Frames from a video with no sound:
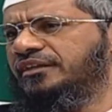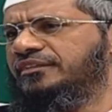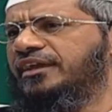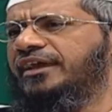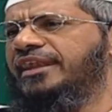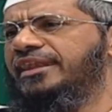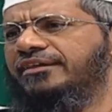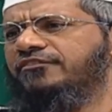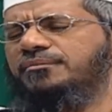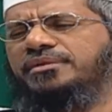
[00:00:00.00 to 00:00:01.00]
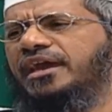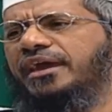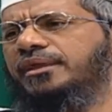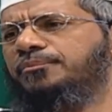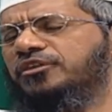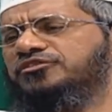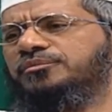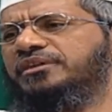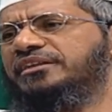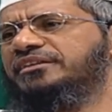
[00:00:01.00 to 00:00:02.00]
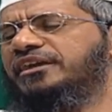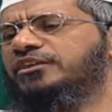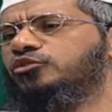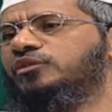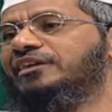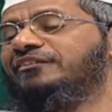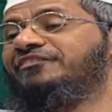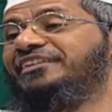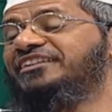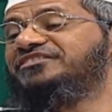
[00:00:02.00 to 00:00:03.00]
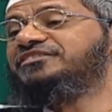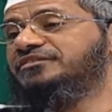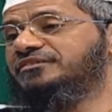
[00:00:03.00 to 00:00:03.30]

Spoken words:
There can never be any possibility that you will give less